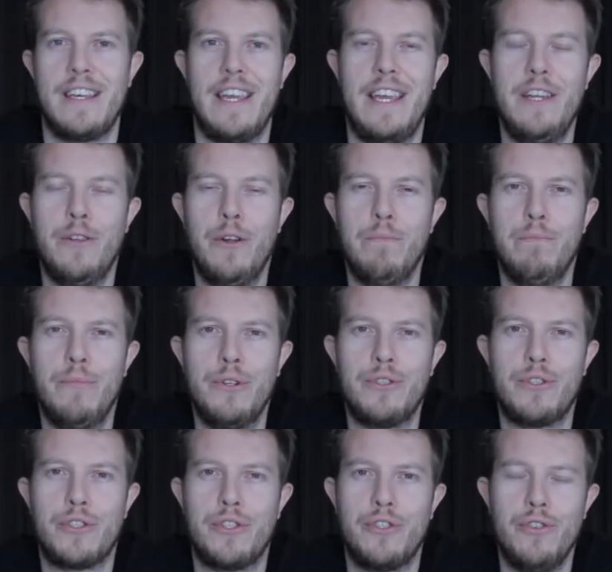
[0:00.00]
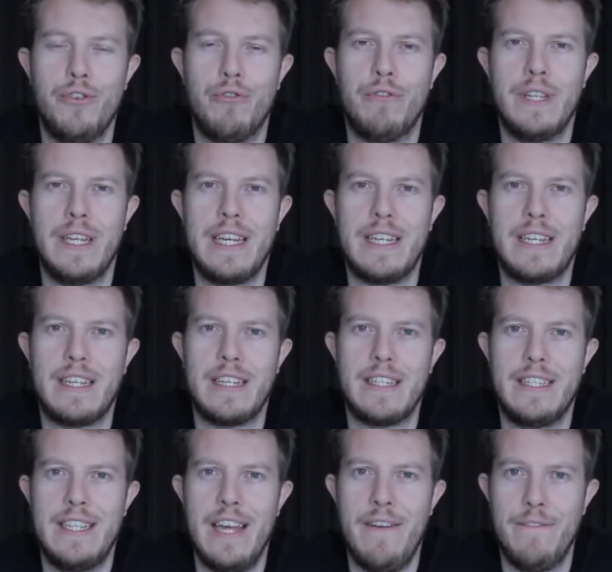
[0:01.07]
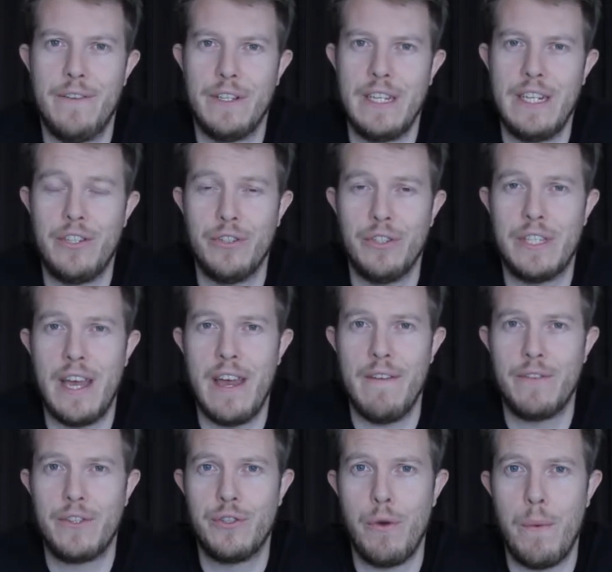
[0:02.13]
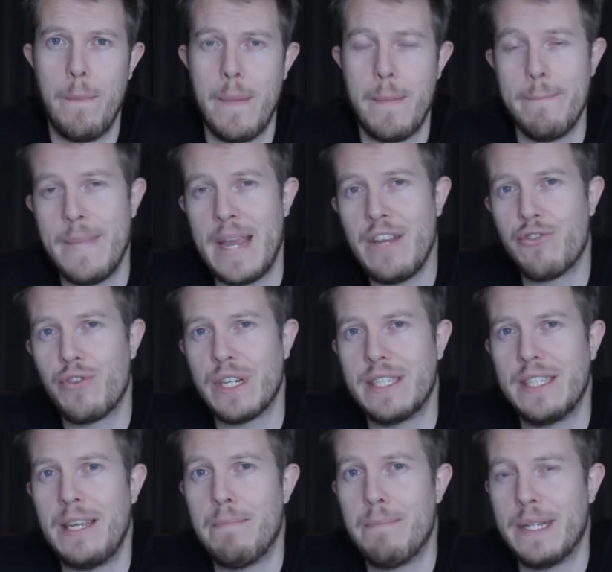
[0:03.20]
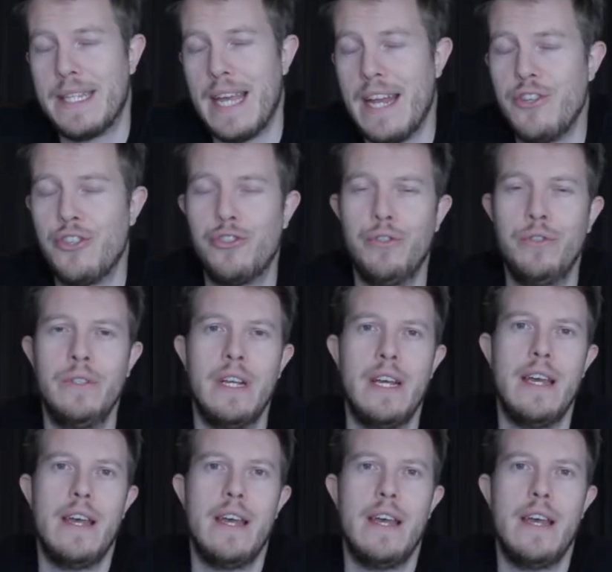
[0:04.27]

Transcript: Elon Musk's Neuralink definitely does have some Matrix-y potential,